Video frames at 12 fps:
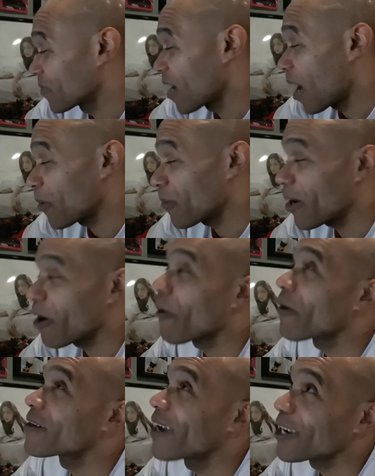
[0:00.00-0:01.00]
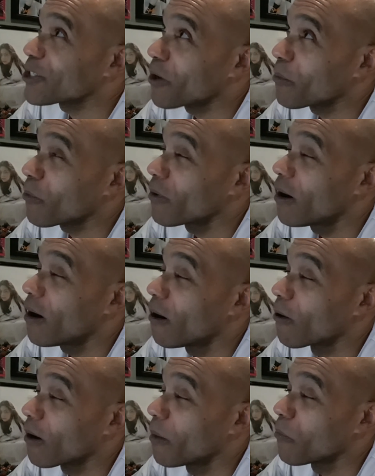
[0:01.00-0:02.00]
I wonder why heart attacks are
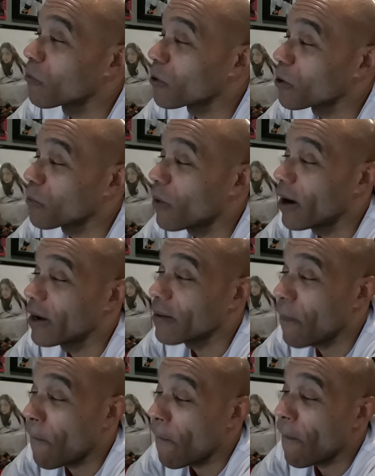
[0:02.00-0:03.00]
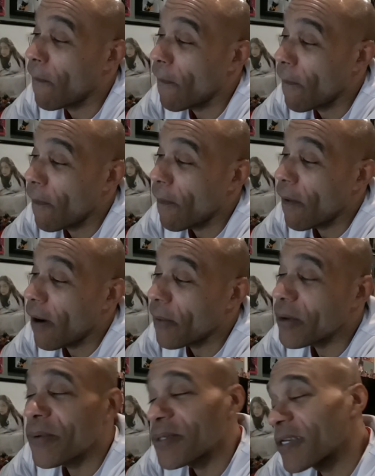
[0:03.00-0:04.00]
up worldwide. I
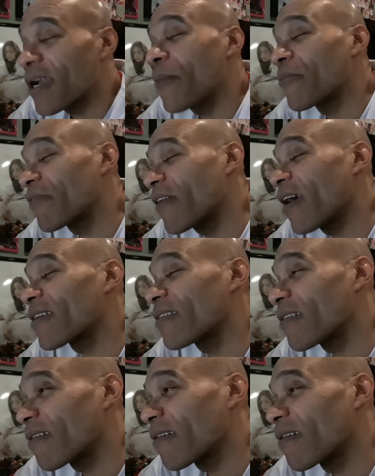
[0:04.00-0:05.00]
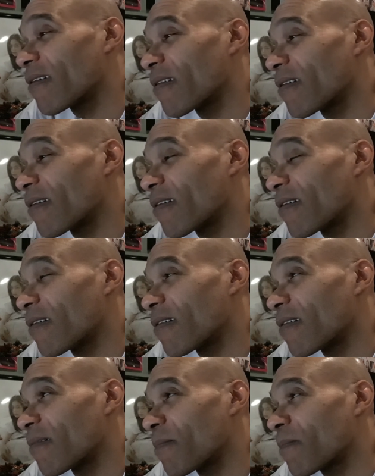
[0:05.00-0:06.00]
wonder what's the common factor.
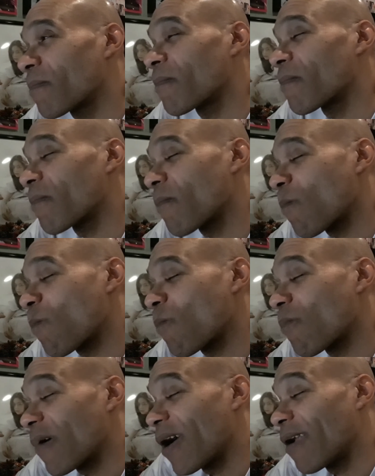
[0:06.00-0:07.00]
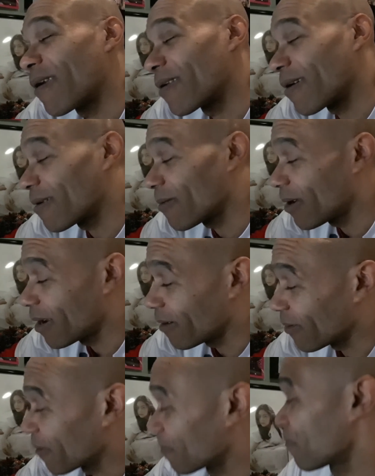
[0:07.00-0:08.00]
I don't know. Whatever.